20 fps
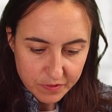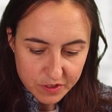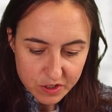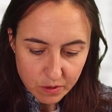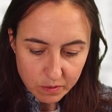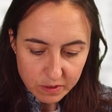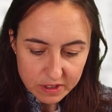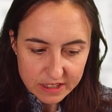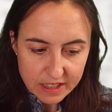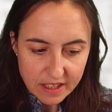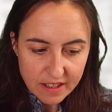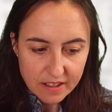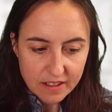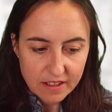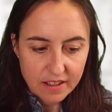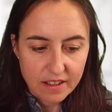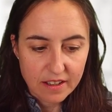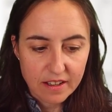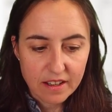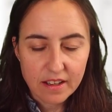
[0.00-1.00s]
So we
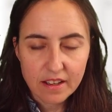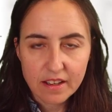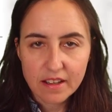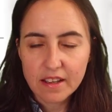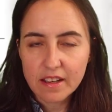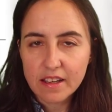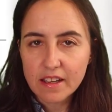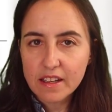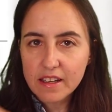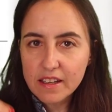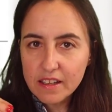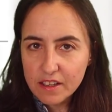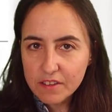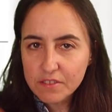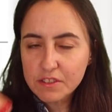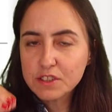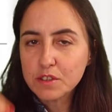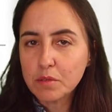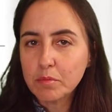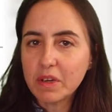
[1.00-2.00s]
say
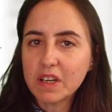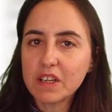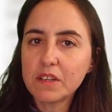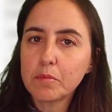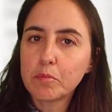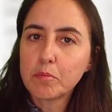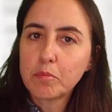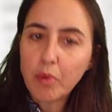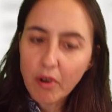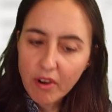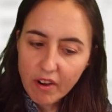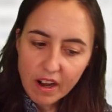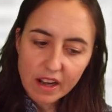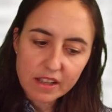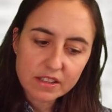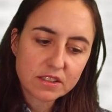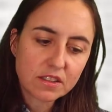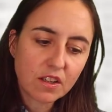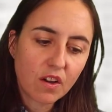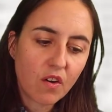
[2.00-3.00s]
if somebody
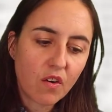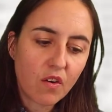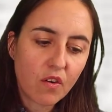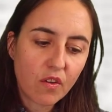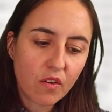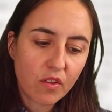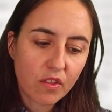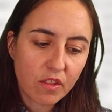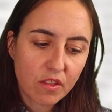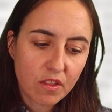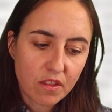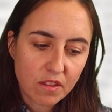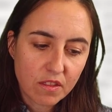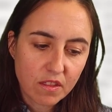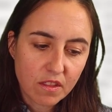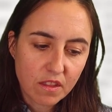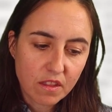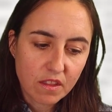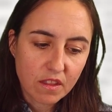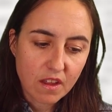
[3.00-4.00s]
press on
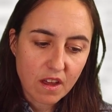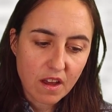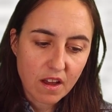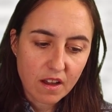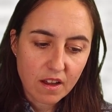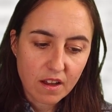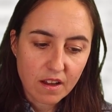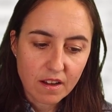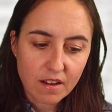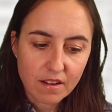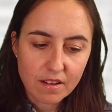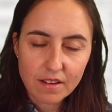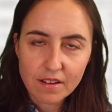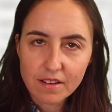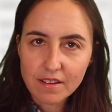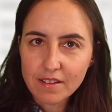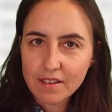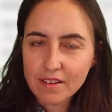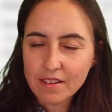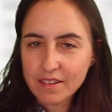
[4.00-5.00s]
the
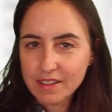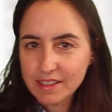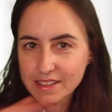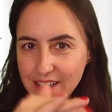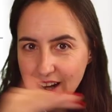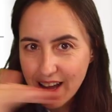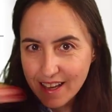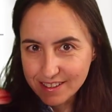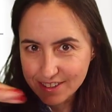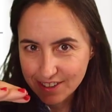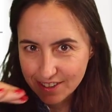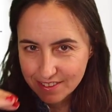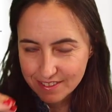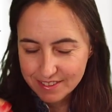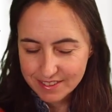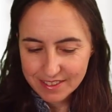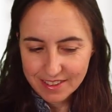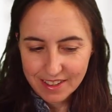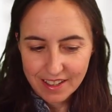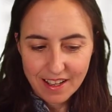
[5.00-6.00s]
slicer
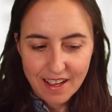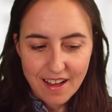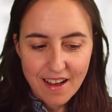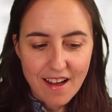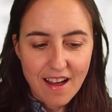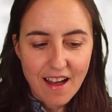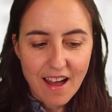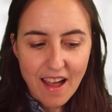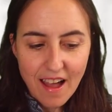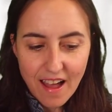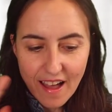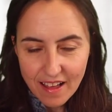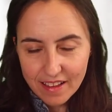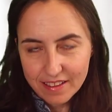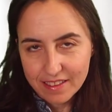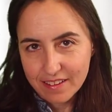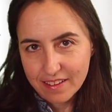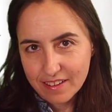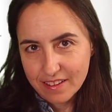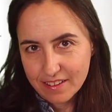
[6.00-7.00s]

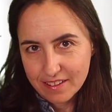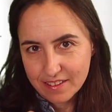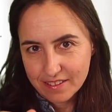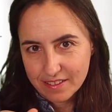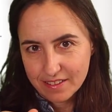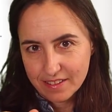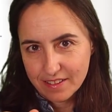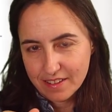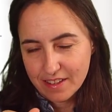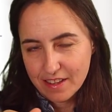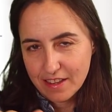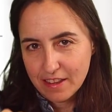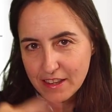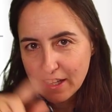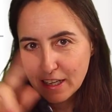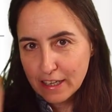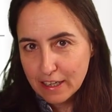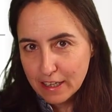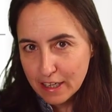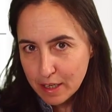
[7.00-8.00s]
and
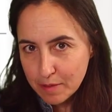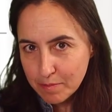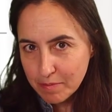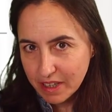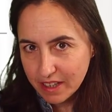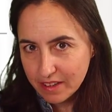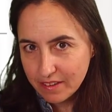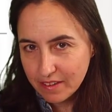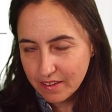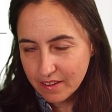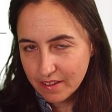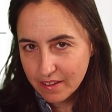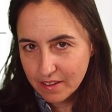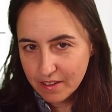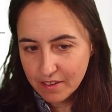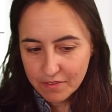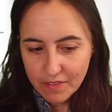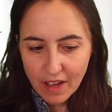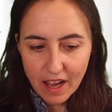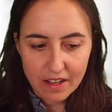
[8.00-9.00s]
the limit
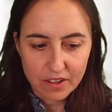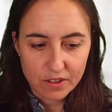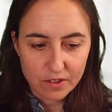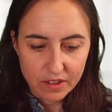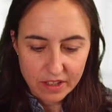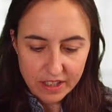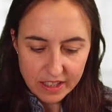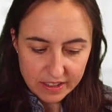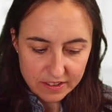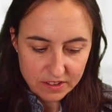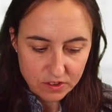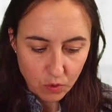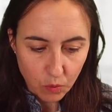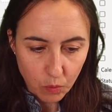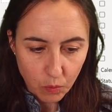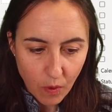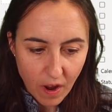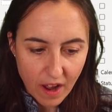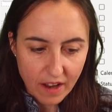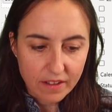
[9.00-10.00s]
value is
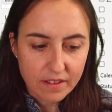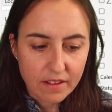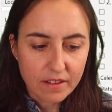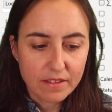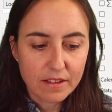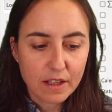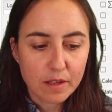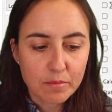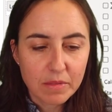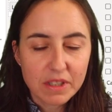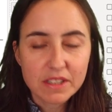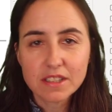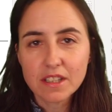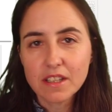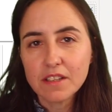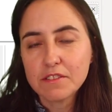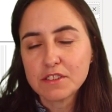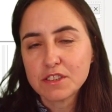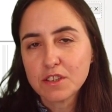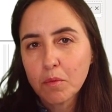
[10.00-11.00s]
one, that means
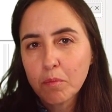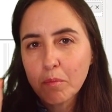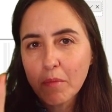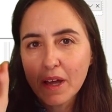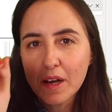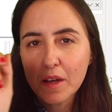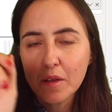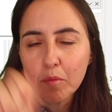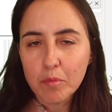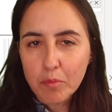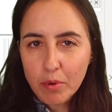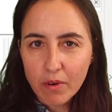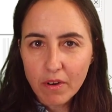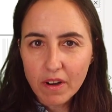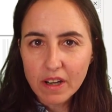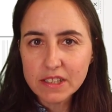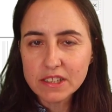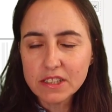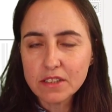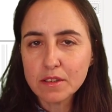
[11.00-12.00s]
if somebody
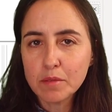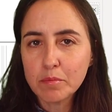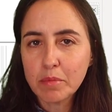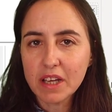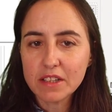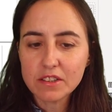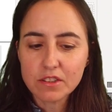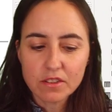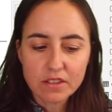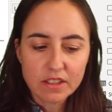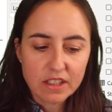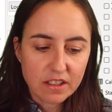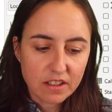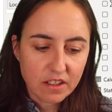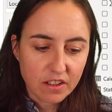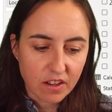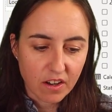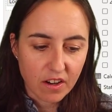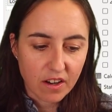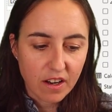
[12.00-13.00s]
press on the button
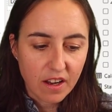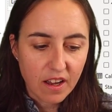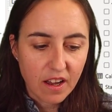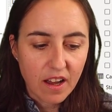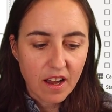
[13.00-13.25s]
here